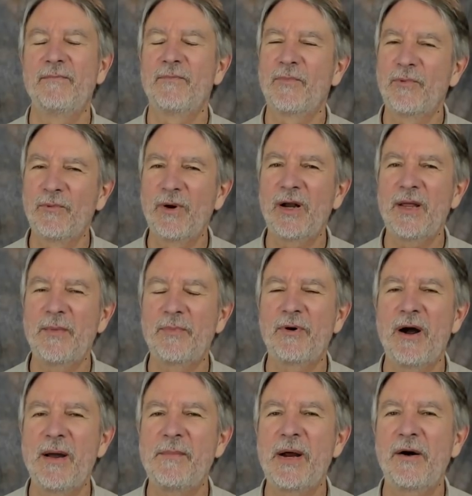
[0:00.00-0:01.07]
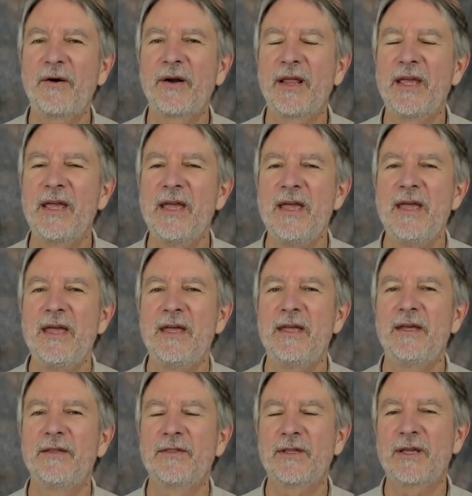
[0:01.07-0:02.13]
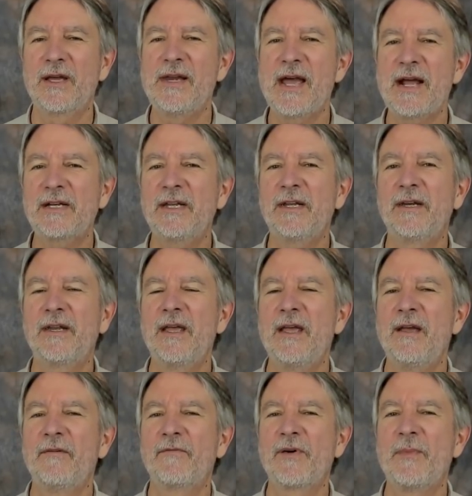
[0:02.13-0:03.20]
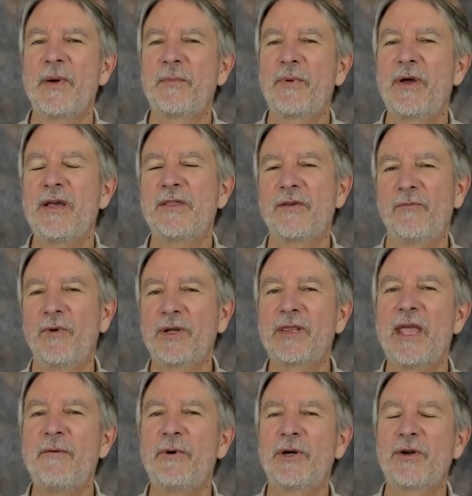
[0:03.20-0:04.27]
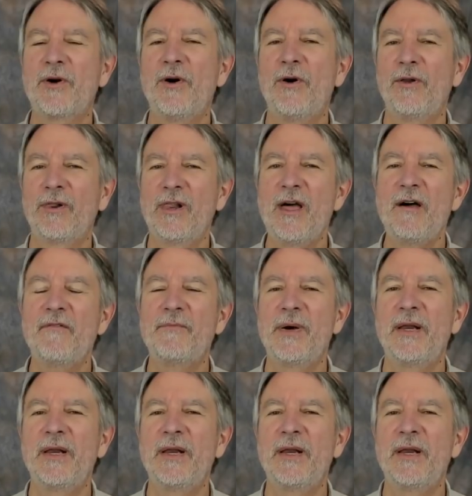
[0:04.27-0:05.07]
really primarily is connected from a place of what they would call love,